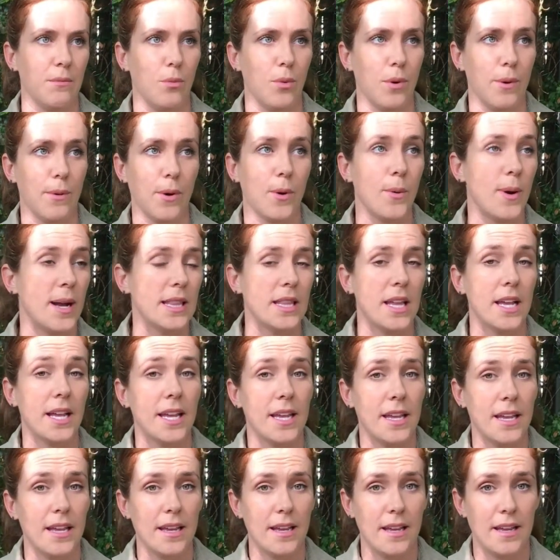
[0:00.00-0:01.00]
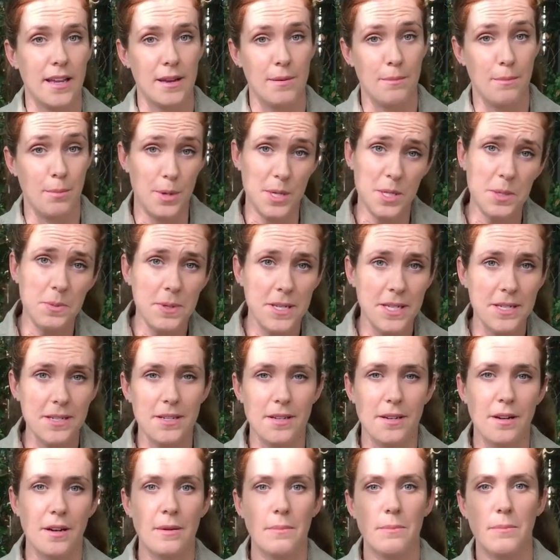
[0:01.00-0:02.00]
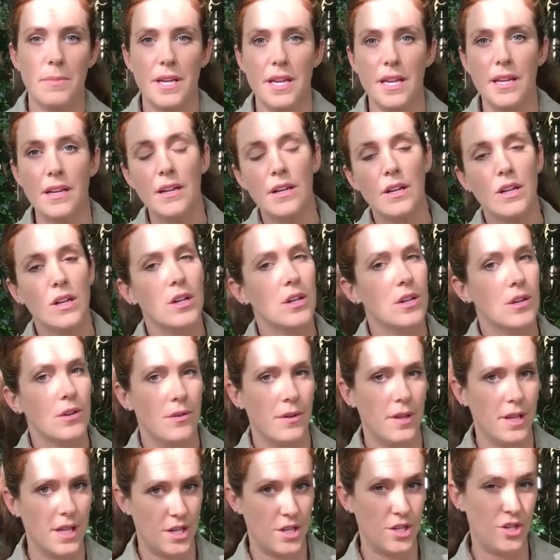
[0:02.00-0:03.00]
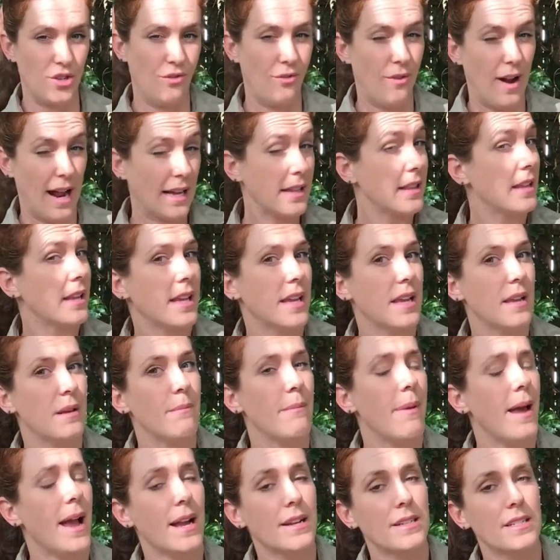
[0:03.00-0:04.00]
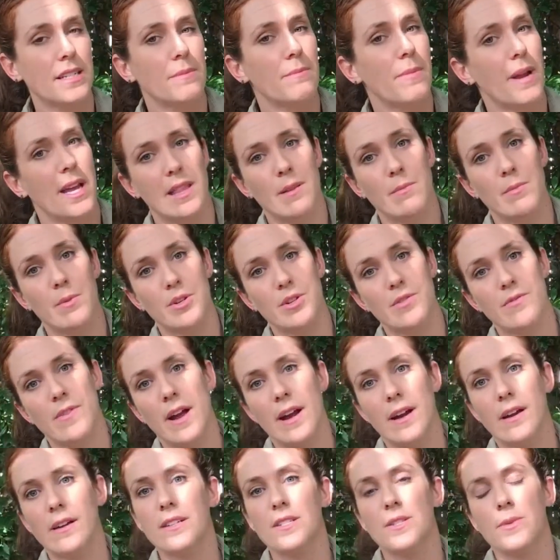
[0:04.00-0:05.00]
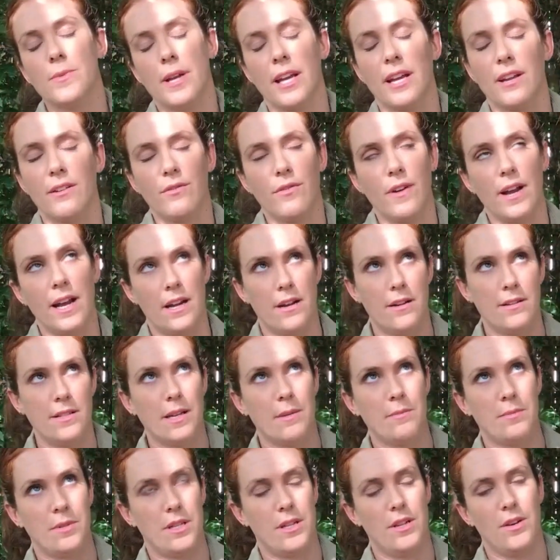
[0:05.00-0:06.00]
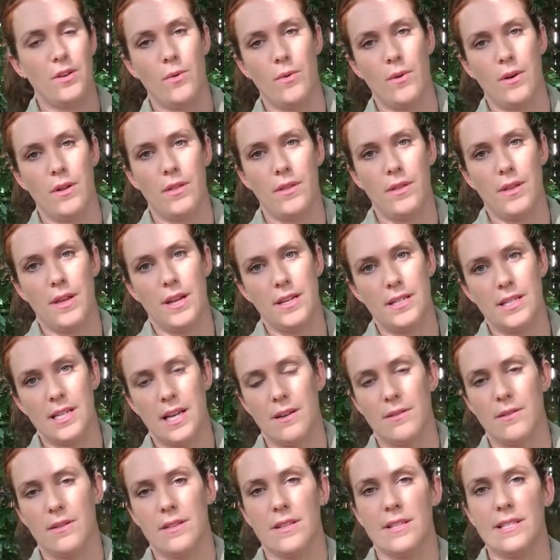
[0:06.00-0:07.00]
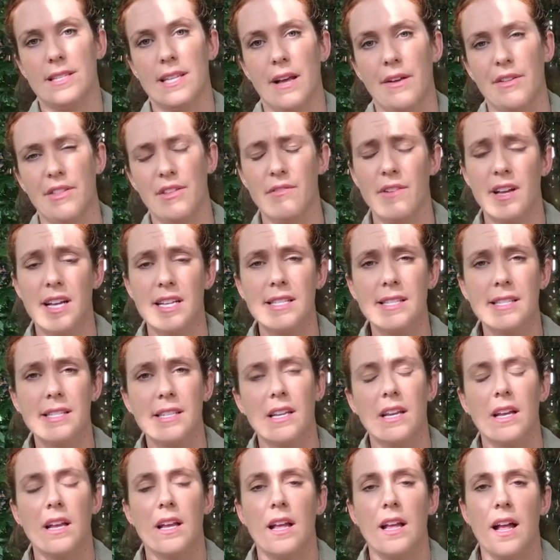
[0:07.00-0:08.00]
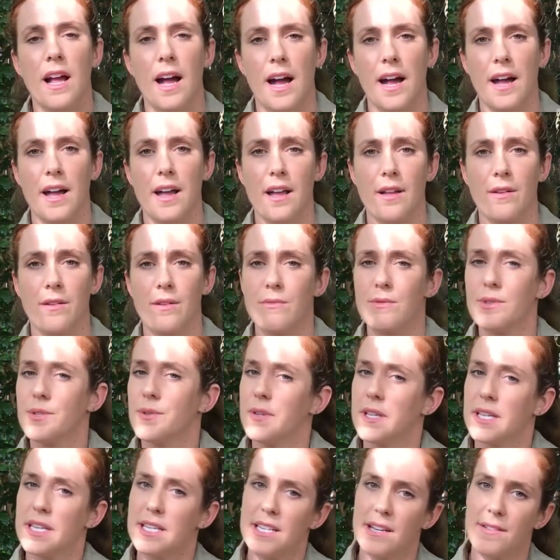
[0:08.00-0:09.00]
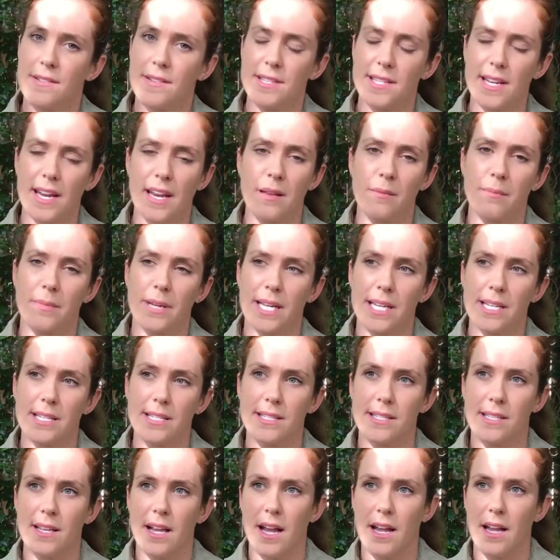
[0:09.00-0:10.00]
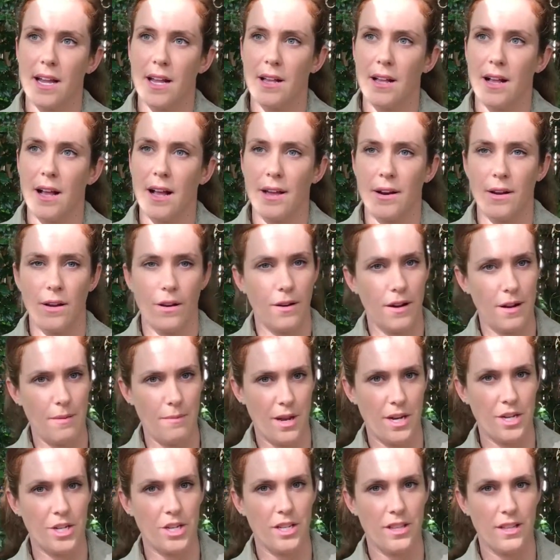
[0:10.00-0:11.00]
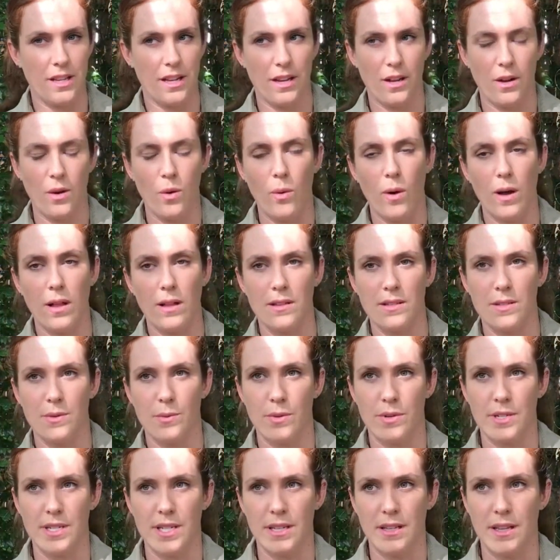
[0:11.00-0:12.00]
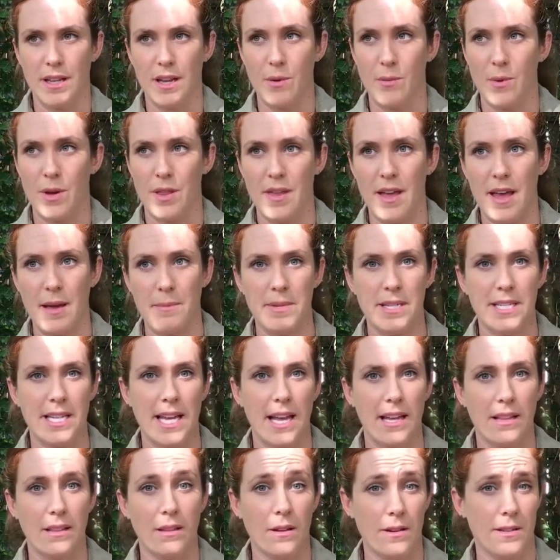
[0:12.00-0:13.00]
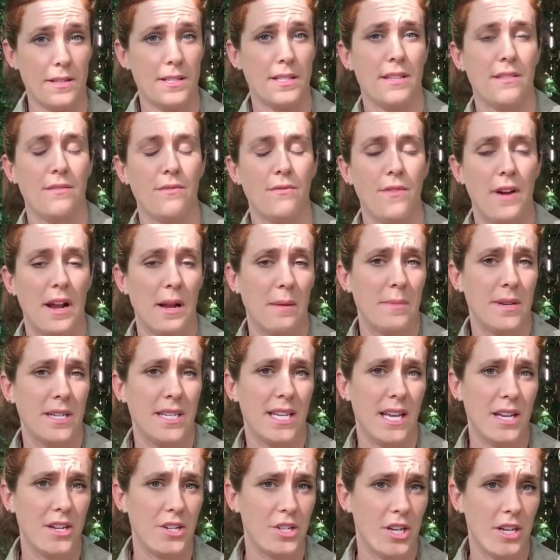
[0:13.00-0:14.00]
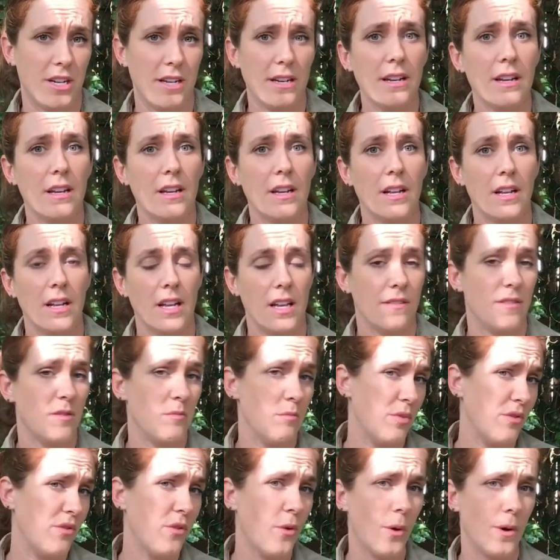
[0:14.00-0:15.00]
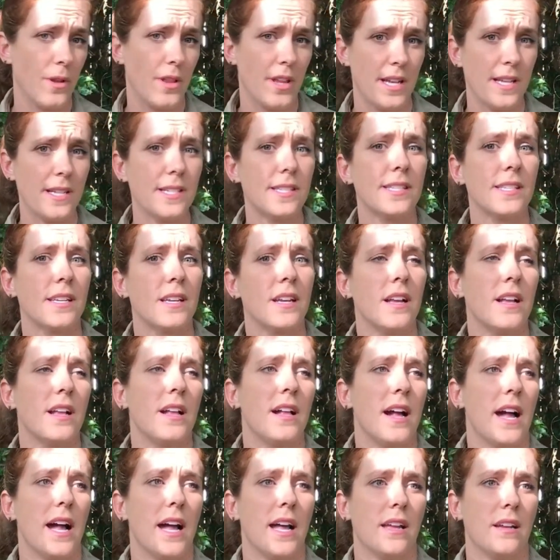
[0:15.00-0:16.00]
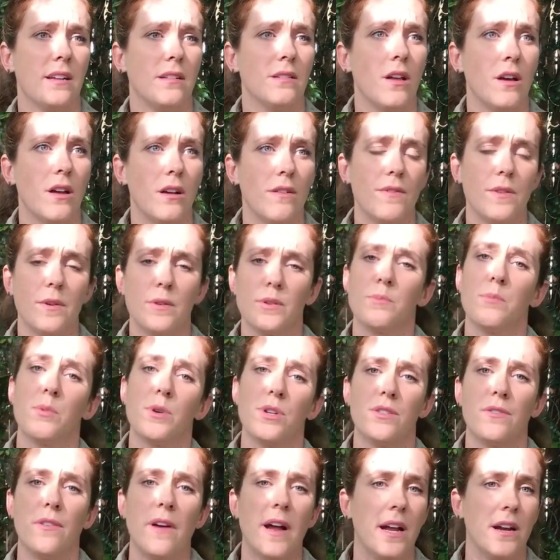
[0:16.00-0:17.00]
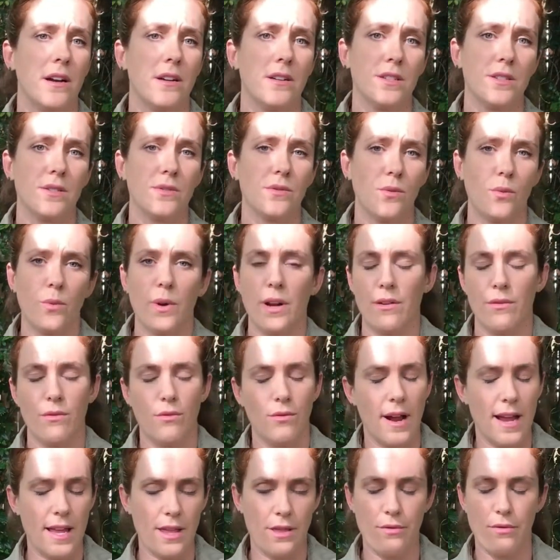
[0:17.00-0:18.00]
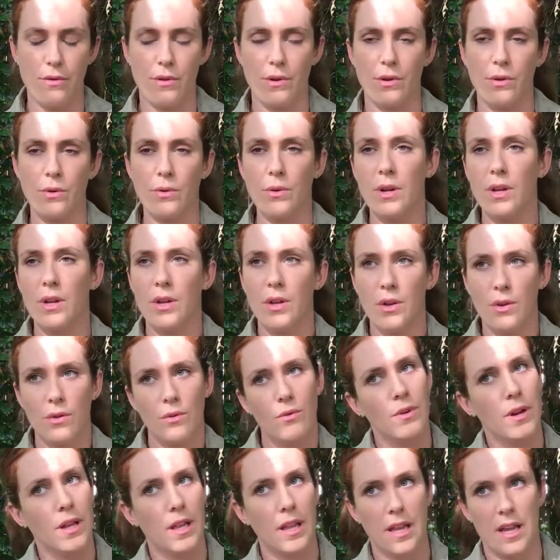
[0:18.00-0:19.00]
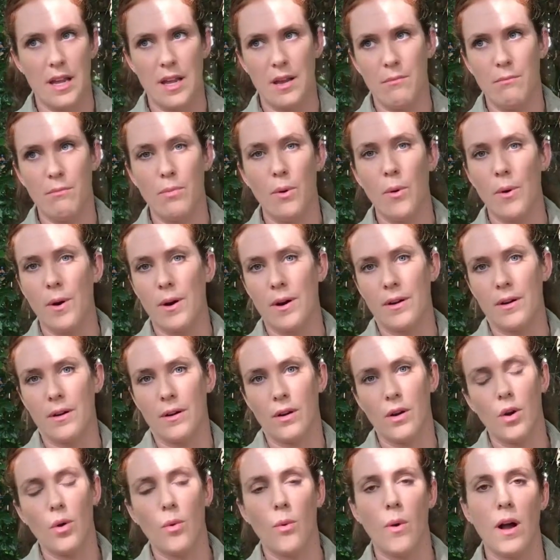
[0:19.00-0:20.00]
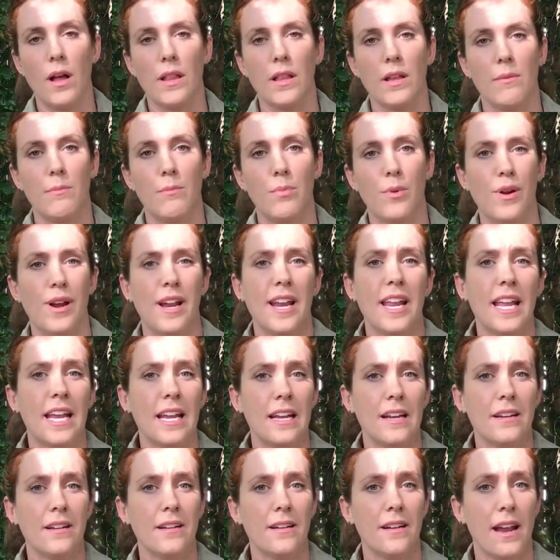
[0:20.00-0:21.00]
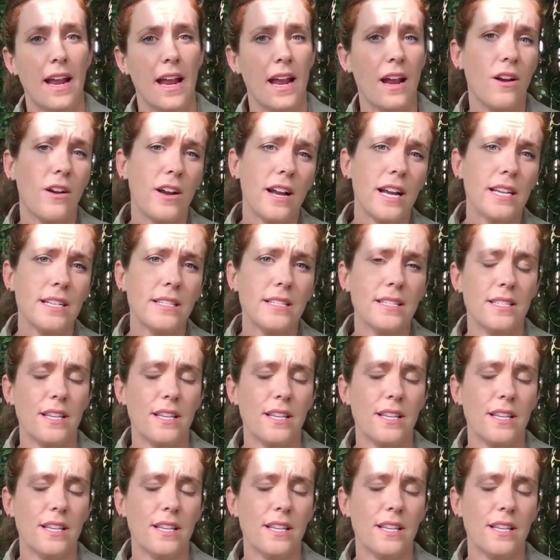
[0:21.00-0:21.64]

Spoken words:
We were quite lucky in Brisbane to not be really directly impacted by the bushfires. We had fires up to the north and down to the south of us. And it was really devastating because I had already mentioned that koalas were dealing with habitat loss and fragmentation even before this. And a lot of those bushfires went right through really important koala breeding areas.